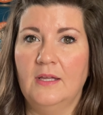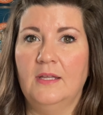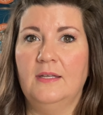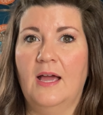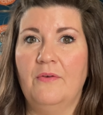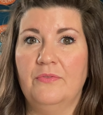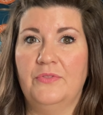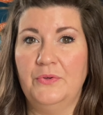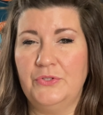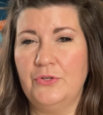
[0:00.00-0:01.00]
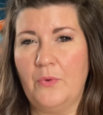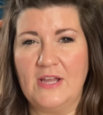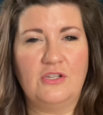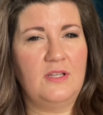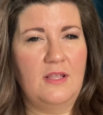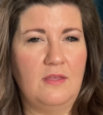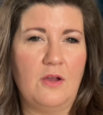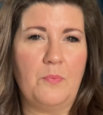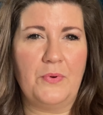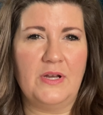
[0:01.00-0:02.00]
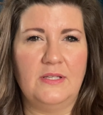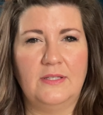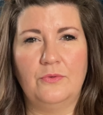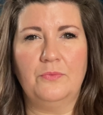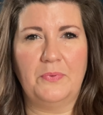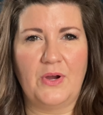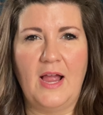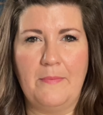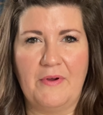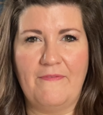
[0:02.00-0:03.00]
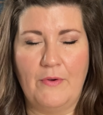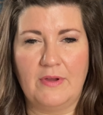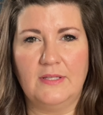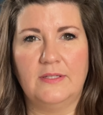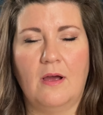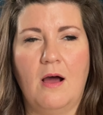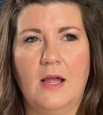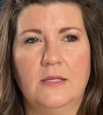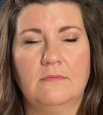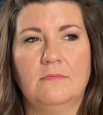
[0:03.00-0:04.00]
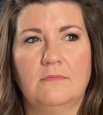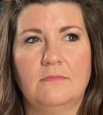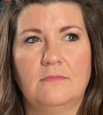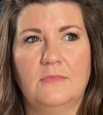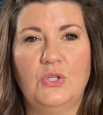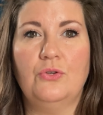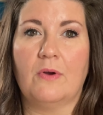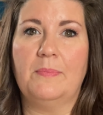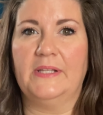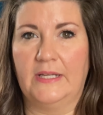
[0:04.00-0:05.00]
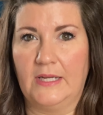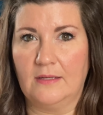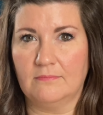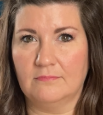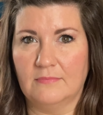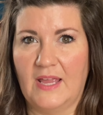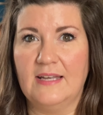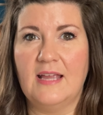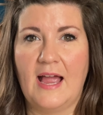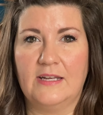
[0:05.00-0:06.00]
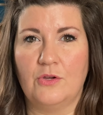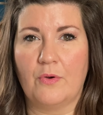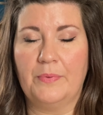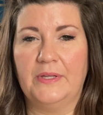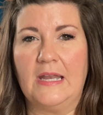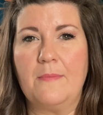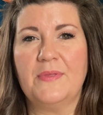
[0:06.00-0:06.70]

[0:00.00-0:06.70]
Now, those two questions I think are pretty super hyper focused on your planning and guiding your planning.